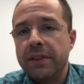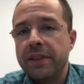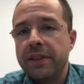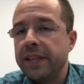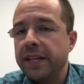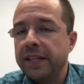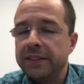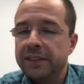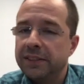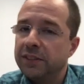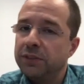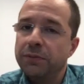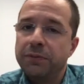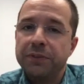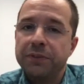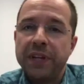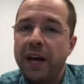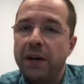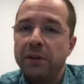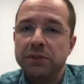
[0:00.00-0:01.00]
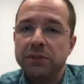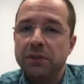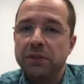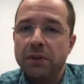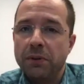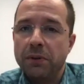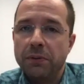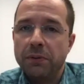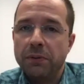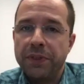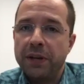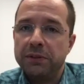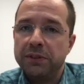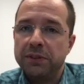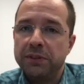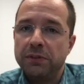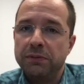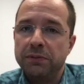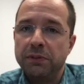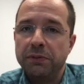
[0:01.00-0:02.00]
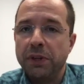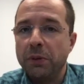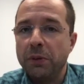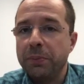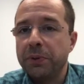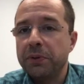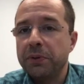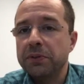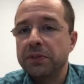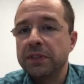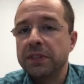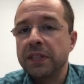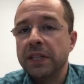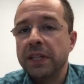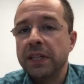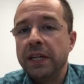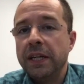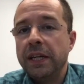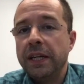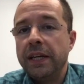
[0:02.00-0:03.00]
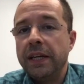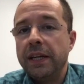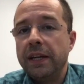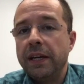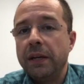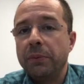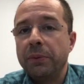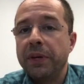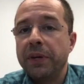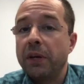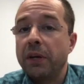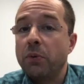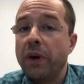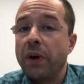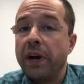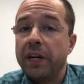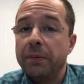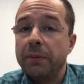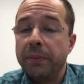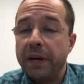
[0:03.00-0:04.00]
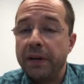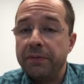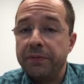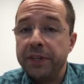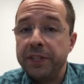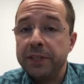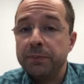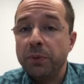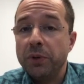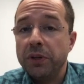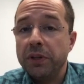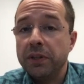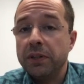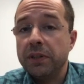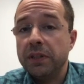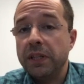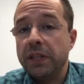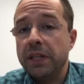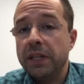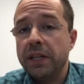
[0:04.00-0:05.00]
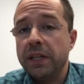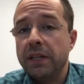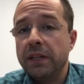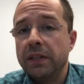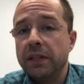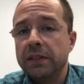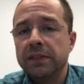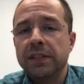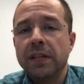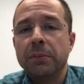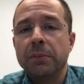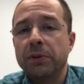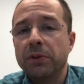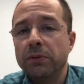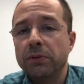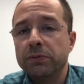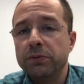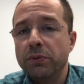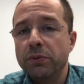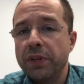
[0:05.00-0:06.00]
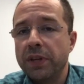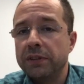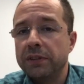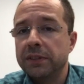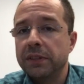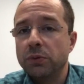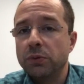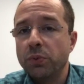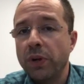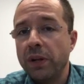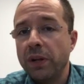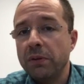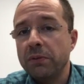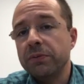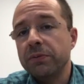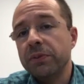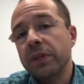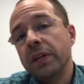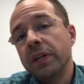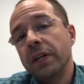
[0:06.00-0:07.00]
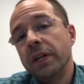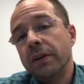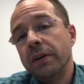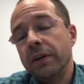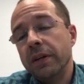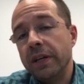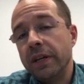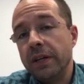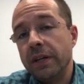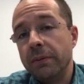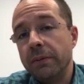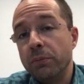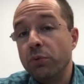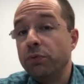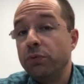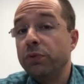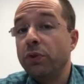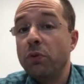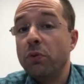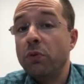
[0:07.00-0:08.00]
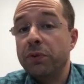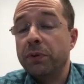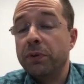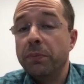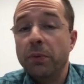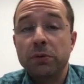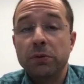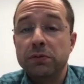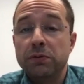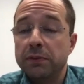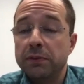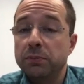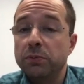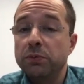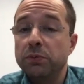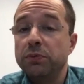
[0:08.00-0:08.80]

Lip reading: tens of thousands of developers, and we got acquired by Facebook in the summer of 2012. And moved over. Most of us moved